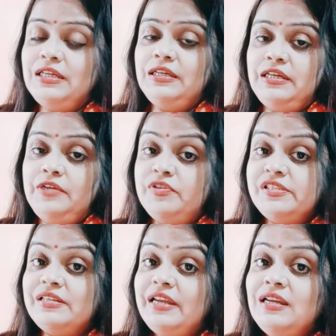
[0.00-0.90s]
he was
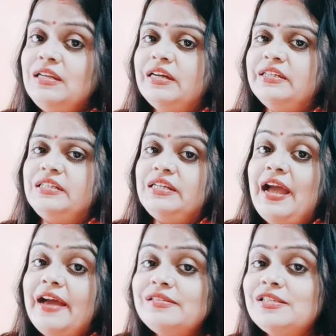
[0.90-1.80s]
greatly
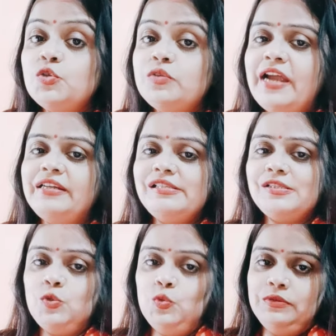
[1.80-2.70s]
attached to that
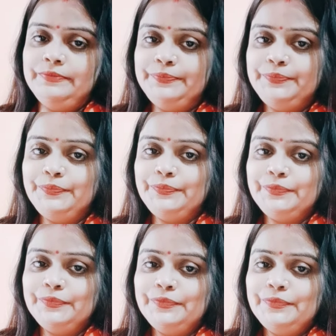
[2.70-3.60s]
school.
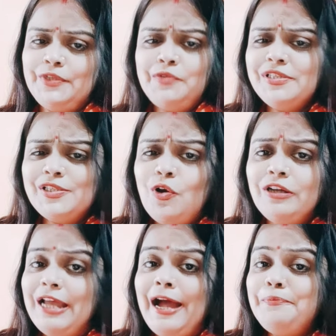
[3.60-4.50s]
He was
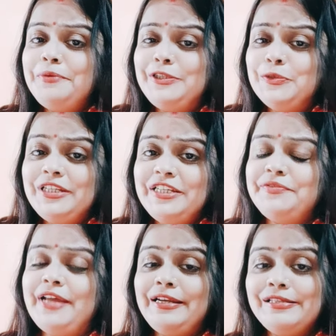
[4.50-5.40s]
not happy to leave
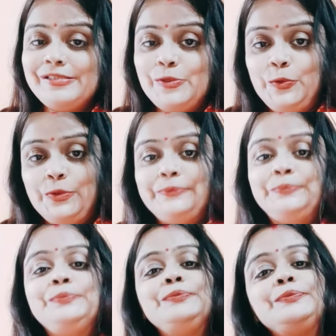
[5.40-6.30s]
that school.
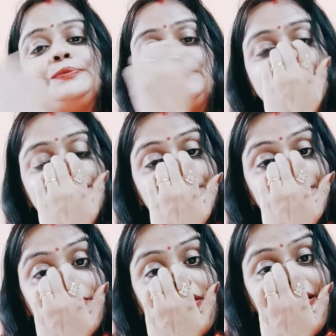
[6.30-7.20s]

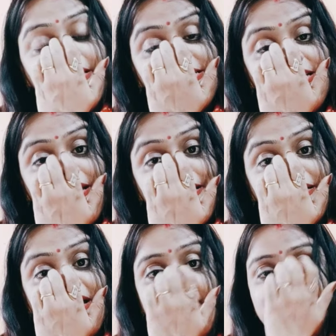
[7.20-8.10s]
He said
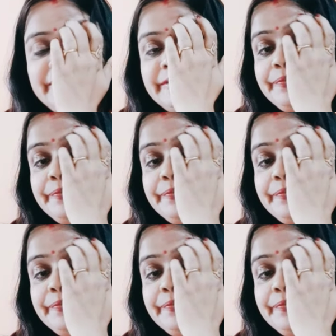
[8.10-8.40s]
that